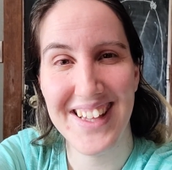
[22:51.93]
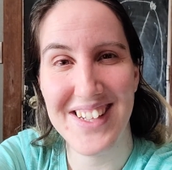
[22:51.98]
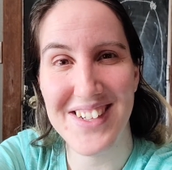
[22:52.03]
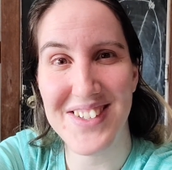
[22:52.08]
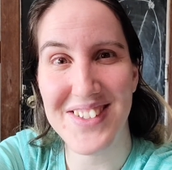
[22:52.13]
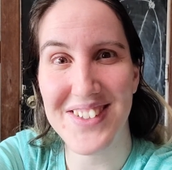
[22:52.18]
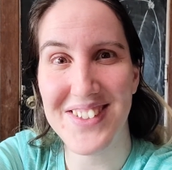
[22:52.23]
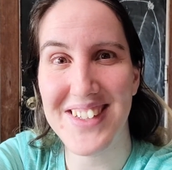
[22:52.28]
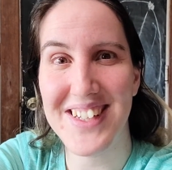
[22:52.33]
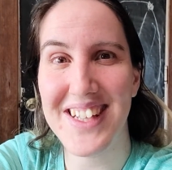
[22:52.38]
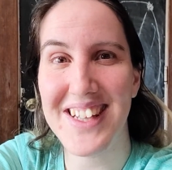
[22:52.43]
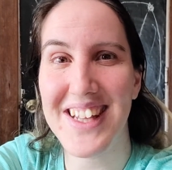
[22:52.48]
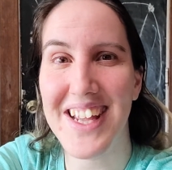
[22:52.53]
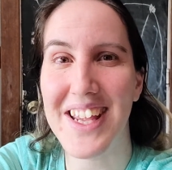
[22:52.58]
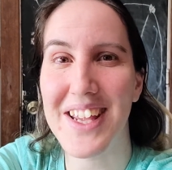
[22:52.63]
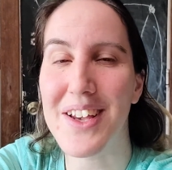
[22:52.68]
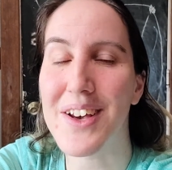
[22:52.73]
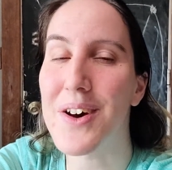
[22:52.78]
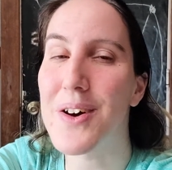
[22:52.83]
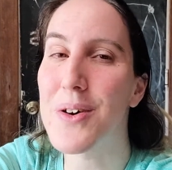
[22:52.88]
There's only
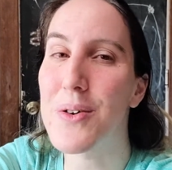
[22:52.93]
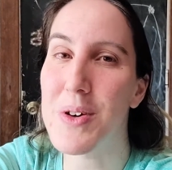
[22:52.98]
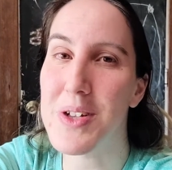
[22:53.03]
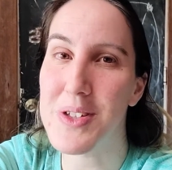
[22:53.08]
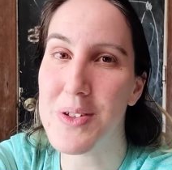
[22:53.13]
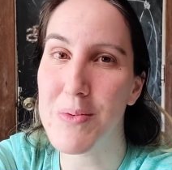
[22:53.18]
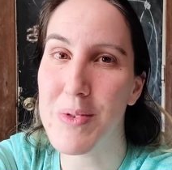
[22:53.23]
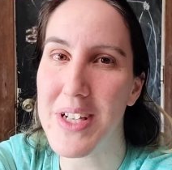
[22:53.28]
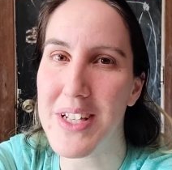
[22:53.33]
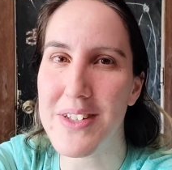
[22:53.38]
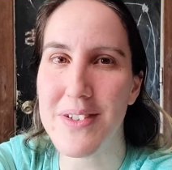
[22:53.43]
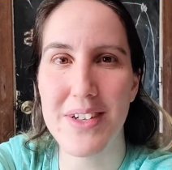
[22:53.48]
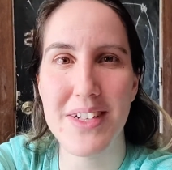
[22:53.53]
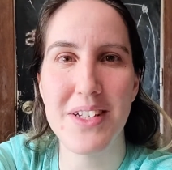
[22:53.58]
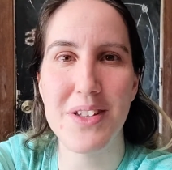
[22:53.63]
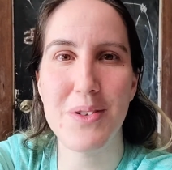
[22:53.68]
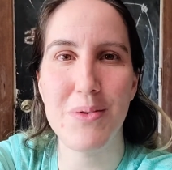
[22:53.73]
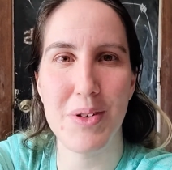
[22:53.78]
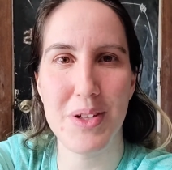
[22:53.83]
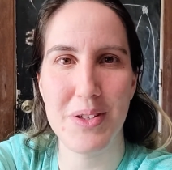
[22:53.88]
like, oh, once a week. So I
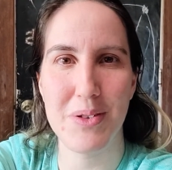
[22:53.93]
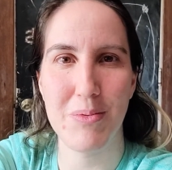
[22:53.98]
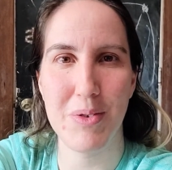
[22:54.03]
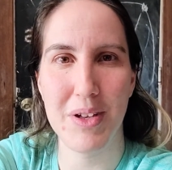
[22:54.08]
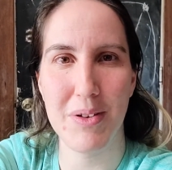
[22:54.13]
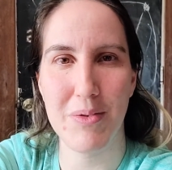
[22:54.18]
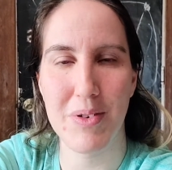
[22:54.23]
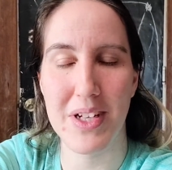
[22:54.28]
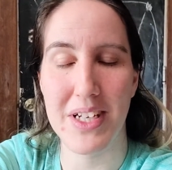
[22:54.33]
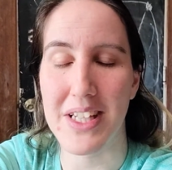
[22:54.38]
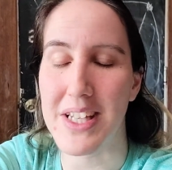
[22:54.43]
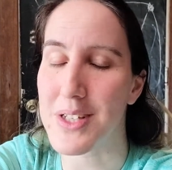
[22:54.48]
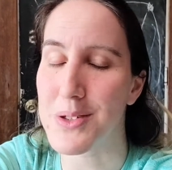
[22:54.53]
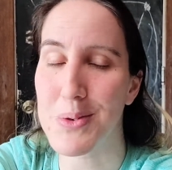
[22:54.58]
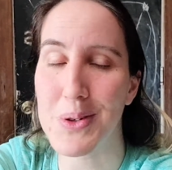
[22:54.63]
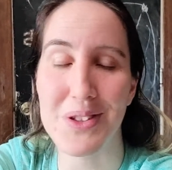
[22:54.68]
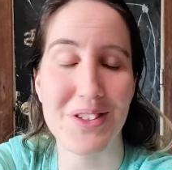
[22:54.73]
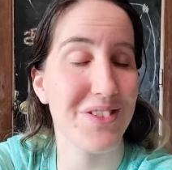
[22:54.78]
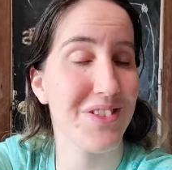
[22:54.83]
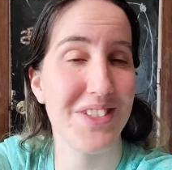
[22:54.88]
did the once a week one.
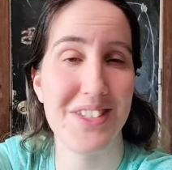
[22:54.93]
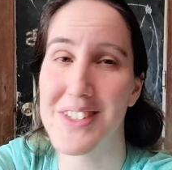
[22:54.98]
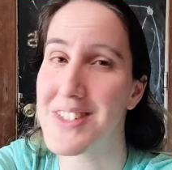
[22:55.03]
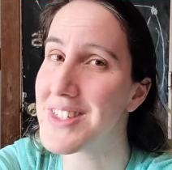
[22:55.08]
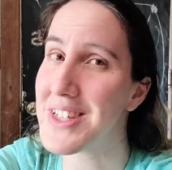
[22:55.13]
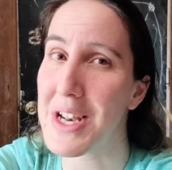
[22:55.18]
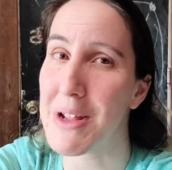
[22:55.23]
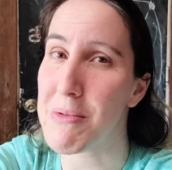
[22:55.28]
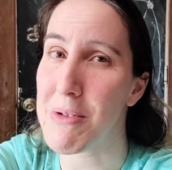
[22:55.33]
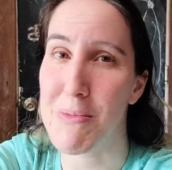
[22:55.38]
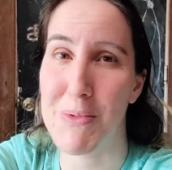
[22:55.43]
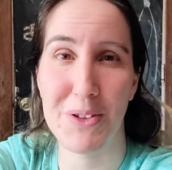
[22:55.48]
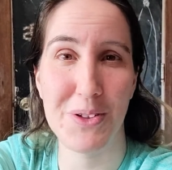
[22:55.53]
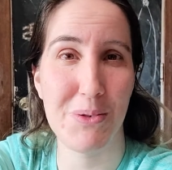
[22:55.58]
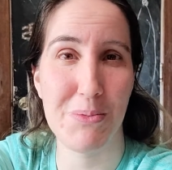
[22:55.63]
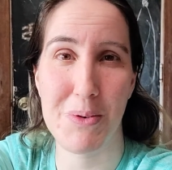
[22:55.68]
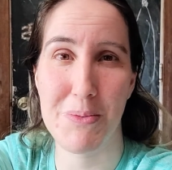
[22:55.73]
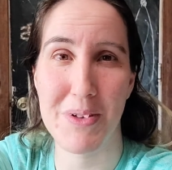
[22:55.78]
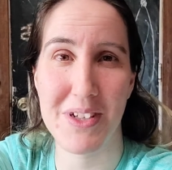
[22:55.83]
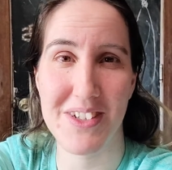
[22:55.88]
Guess what? They're still sending me
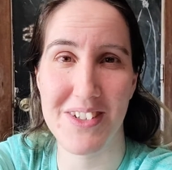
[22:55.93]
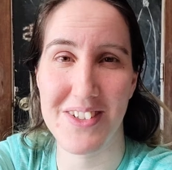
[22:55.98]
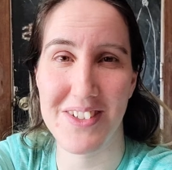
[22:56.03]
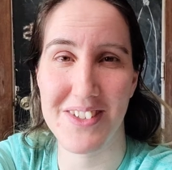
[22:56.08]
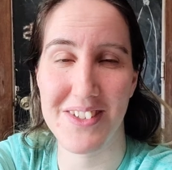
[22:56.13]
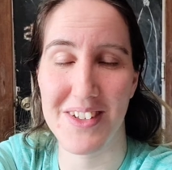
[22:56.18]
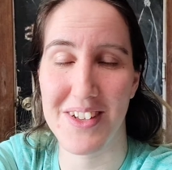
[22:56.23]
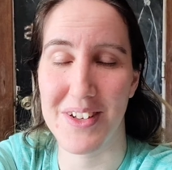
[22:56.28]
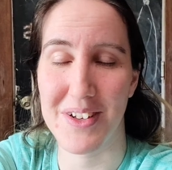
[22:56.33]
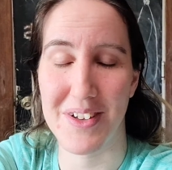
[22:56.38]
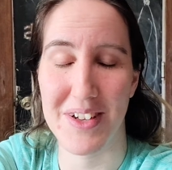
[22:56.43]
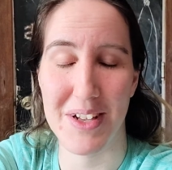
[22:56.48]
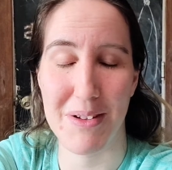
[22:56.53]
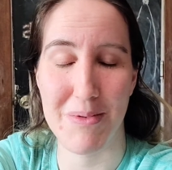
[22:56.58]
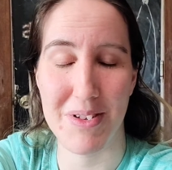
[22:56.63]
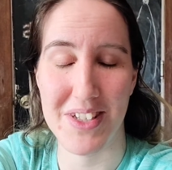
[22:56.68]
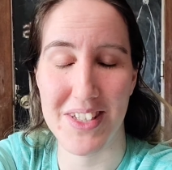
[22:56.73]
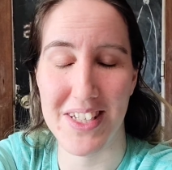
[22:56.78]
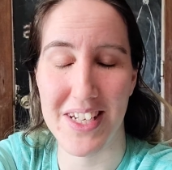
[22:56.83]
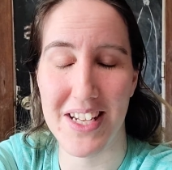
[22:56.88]
multiple pictures, you know,
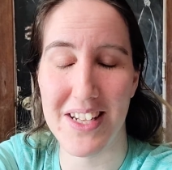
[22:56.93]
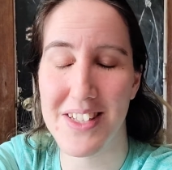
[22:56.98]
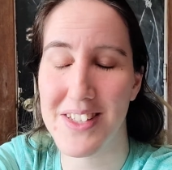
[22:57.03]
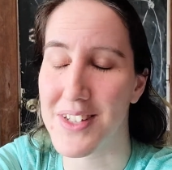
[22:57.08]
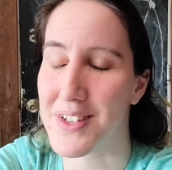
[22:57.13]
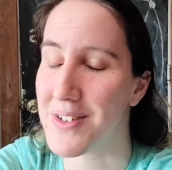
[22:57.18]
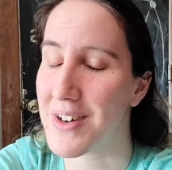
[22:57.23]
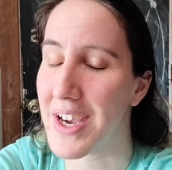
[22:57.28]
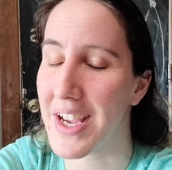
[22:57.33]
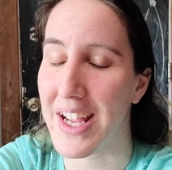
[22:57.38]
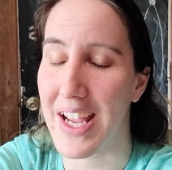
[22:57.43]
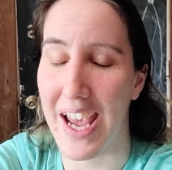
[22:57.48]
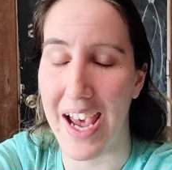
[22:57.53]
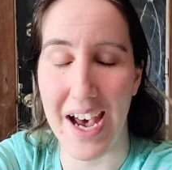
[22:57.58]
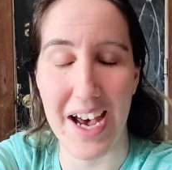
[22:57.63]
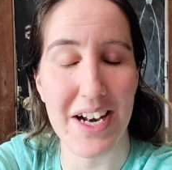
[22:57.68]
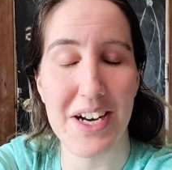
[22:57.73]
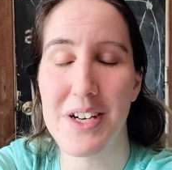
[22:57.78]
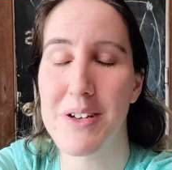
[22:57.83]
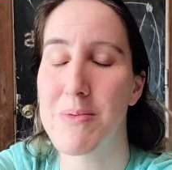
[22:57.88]
emails a day. So I
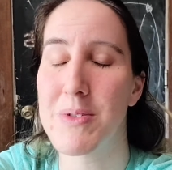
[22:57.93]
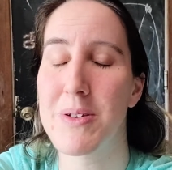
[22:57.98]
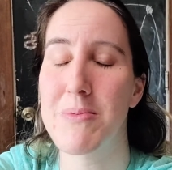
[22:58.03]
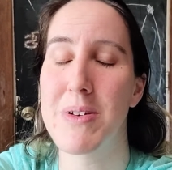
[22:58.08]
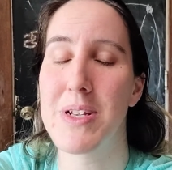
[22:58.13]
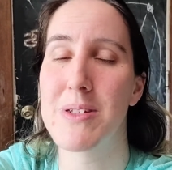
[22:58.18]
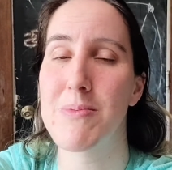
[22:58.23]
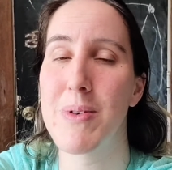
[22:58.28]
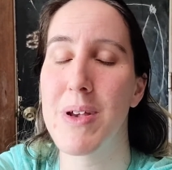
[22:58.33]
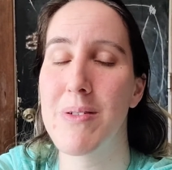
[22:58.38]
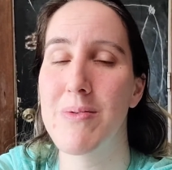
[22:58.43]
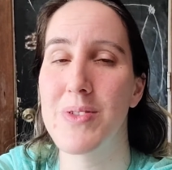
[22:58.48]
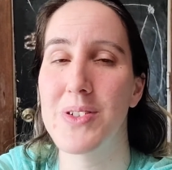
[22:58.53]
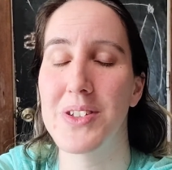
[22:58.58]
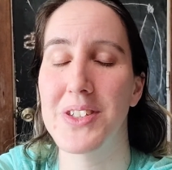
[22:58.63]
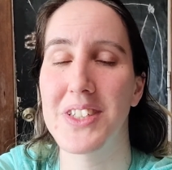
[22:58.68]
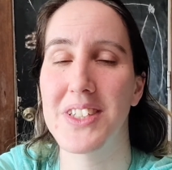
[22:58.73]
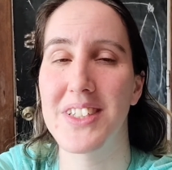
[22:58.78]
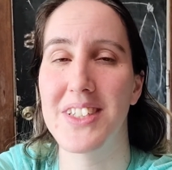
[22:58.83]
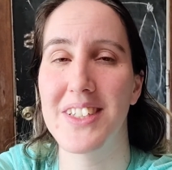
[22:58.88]
added them to my spam
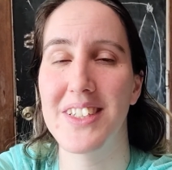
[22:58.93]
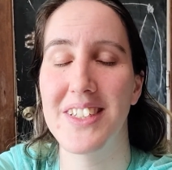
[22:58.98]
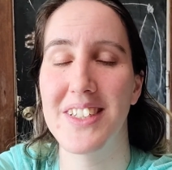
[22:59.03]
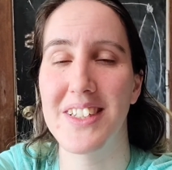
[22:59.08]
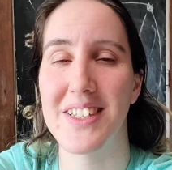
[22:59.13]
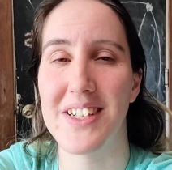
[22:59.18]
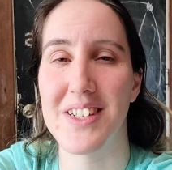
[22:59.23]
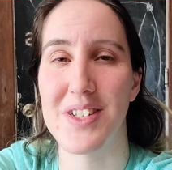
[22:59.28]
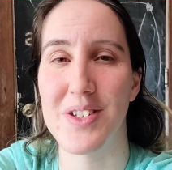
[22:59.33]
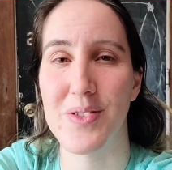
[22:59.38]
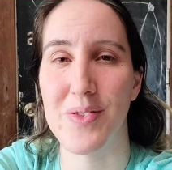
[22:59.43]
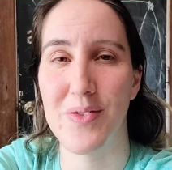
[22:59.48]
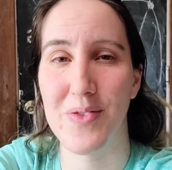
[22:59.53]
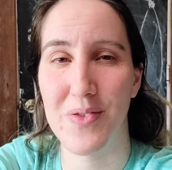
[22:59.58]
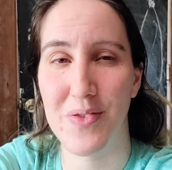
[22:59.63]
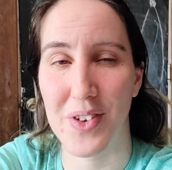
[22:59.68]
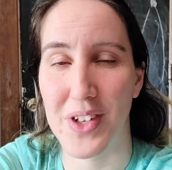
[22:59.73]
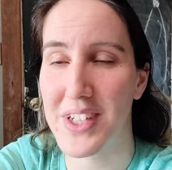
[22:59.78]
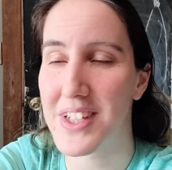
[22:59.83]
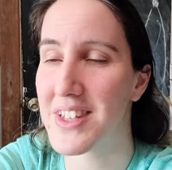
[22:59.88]
filter, because
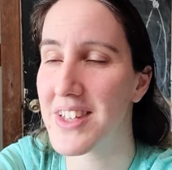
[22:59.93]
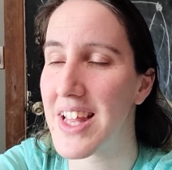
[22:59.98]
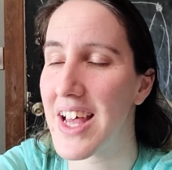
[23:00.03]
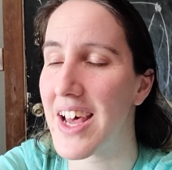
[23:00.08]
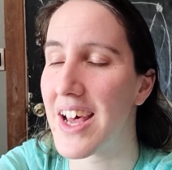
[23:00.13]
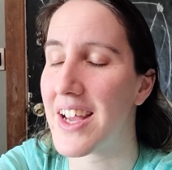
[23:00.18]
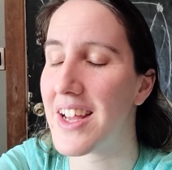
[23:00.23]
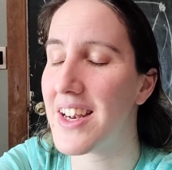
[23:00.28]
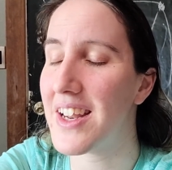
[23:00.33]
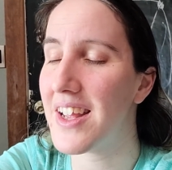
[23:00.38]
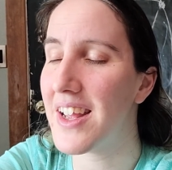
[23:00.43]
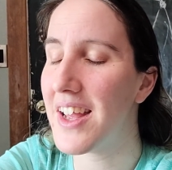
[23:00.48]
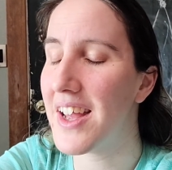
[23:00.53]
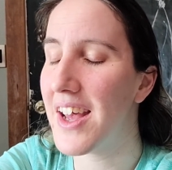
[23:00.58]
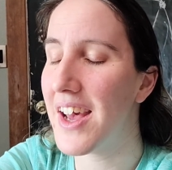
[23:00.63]
fuck that.